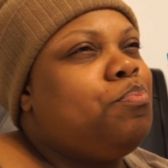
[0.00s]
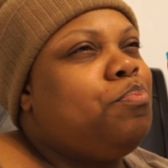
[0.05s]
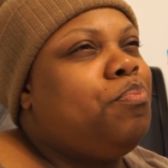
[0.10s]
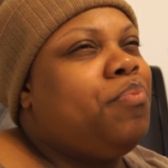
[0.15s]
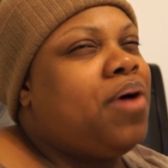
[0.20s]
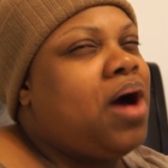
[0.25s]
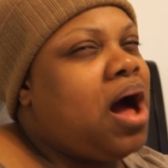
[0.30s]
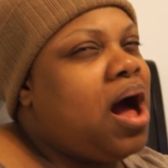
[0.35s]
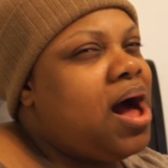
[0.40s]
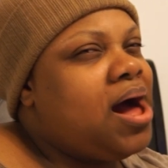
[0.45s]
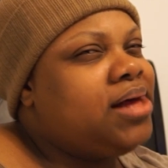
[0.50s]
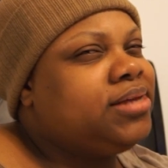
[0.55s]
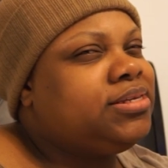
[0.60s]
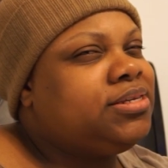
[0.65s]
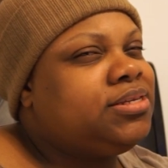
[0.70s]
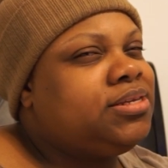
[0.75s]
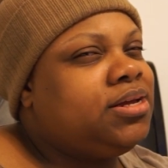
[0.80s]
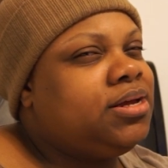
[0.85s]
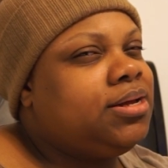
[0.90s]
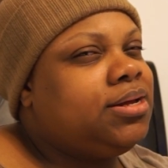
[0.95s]

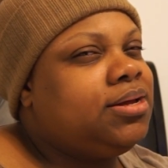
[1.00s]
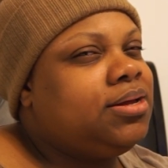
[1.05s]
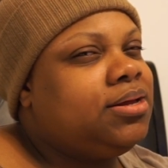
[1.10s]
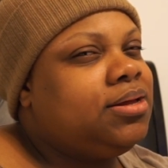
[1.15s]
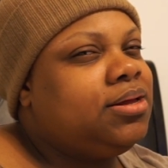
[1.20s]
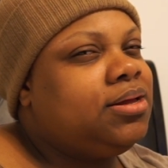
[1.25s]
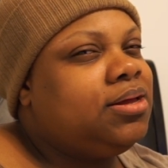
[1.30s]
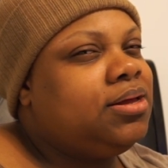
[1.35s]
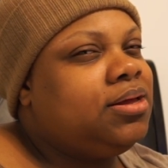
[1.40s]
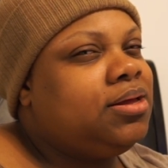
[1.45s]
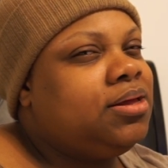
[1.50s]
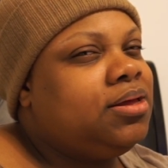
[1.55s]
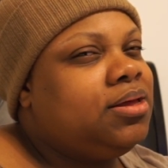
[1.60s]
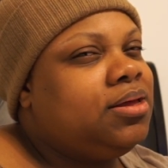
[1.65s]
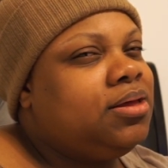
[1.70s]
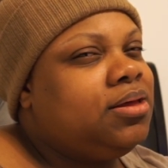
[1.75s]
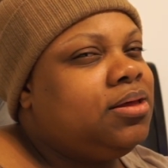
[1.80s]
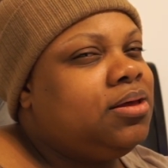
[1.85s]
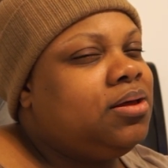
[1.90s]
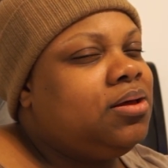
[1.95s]
pasta
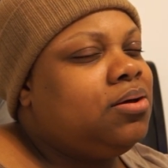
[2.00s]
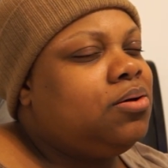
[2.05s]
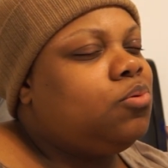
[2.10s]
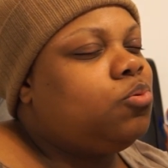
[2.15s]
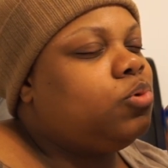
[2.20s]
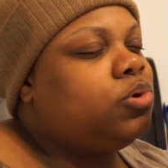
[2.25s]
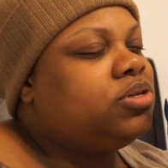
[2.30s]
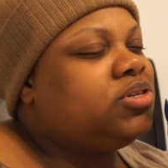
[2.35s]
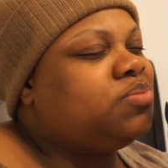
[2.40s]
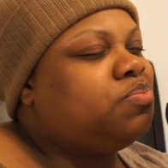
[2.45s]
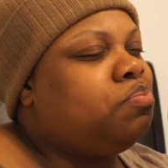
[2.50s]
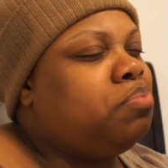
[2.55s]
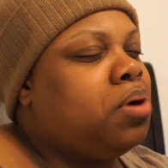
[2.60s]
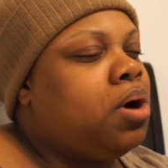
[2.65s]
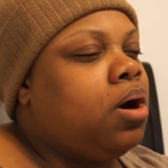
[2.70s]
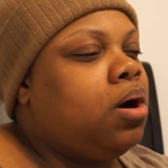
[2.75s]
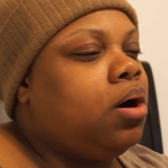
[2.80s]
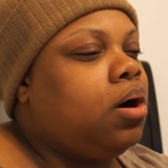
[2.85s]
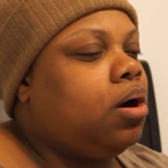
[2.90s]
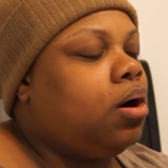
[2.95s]
was
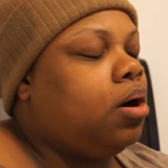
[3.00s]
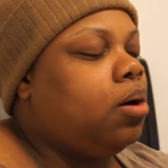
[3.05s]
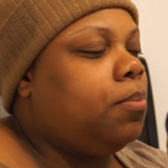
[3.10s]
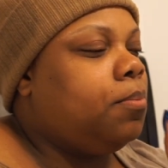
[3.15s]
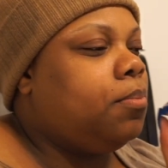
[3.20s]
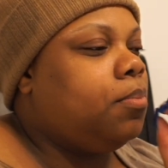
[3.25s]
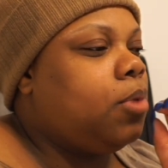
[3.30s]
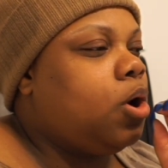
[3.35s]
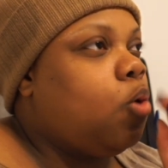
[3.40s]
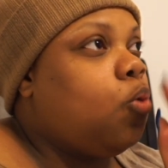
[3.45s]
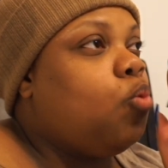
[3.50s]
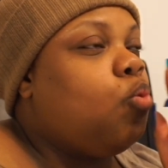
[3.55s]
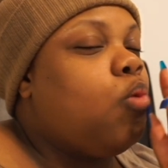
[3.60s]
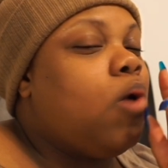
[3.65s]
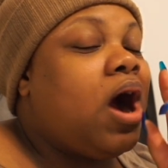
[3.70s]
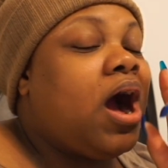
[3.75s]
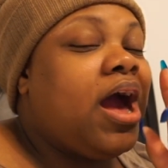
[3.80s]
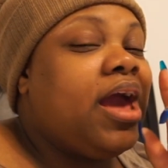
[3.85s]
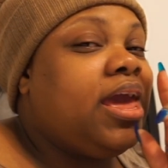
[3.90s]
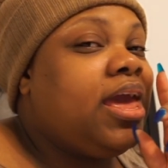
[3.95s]
bomb.
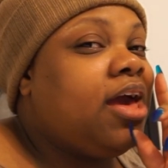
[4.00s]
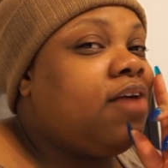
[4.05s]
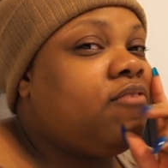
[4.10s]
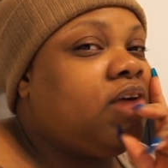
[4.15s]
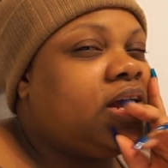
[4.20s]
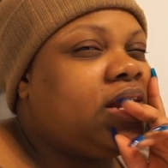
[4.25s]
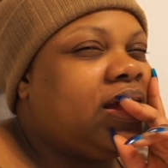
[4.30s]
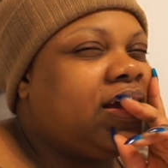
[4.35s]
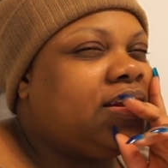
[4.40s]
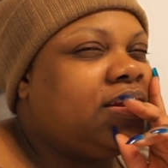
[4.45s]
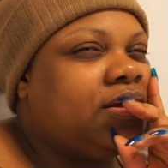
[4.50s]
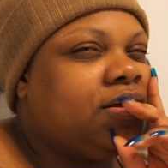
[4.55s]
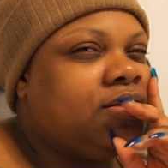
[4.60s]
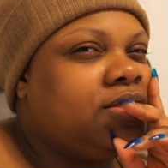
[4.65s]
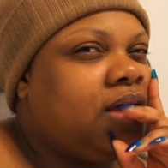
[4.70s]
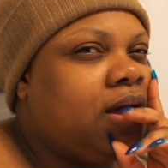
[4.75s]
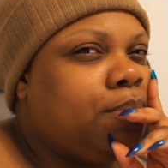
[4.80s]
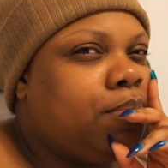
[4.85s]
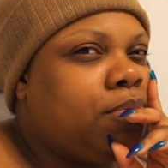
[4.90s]
Why have I not done that